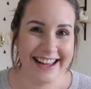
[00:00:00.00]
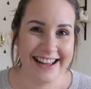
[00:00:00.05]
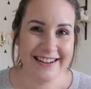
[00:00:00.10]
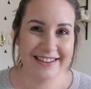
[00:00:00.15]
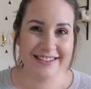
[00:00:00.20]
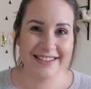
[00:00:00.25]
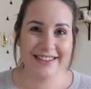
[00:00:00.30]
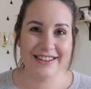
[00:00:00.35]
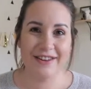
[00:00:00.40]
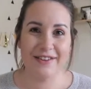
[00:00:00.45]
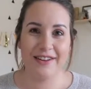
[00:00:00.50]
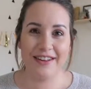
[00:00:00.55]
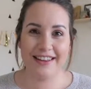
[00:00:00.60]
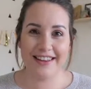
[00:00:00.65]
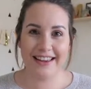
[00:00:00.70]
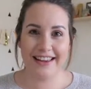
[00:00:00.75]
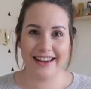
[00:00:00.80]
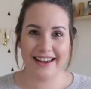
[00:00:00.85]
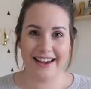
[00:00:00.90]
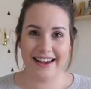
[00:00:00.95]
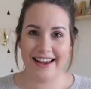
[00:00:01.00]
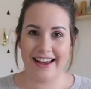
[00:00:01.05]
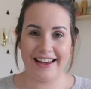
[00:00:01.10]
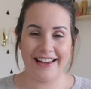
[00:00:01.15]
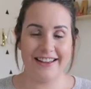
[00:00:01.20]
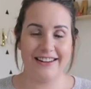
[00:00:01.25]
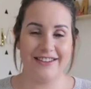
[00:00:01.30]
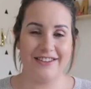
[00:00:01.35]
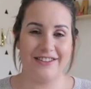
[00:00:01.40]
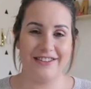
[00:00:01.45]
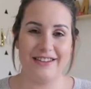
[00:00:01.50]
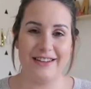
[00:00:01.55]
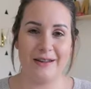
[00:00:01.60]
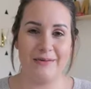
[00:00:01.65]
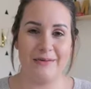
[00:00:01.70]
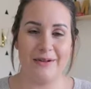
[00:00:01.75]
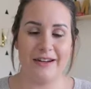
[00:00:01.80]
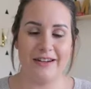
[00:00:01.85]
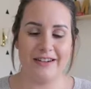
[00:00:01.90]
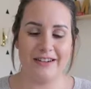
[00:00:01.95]
It was the only thing I could do to
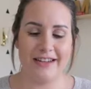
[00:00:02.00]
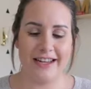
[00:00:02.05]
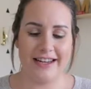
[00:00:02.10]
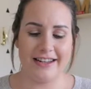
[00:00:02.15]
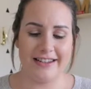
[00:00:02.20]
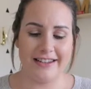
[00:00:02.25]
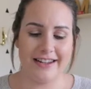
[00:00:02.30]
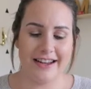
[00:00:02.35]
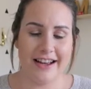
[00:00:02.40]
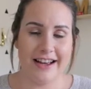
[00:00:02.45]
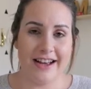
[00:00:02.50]
keep her entertained.